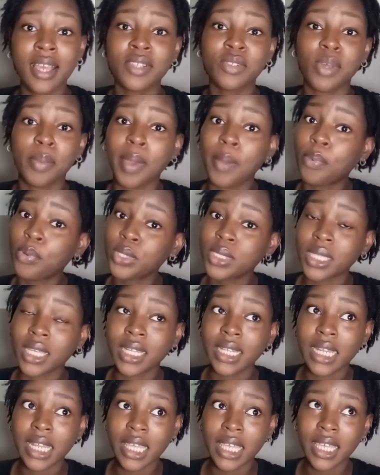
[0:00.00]
So I might put
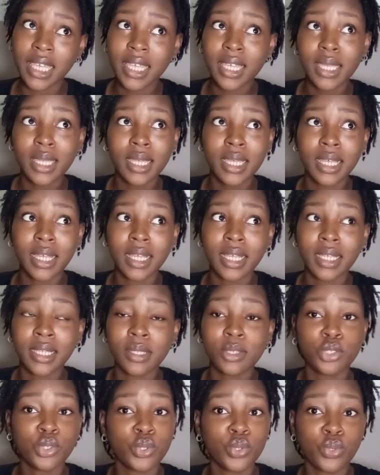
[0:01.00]
a link
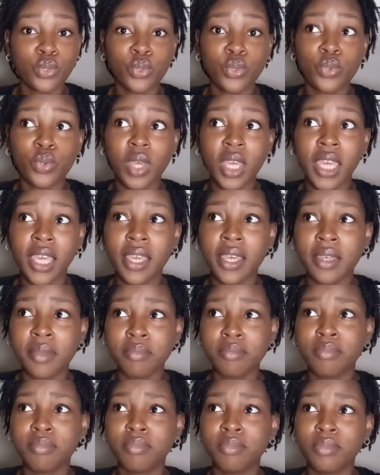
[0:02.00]
to a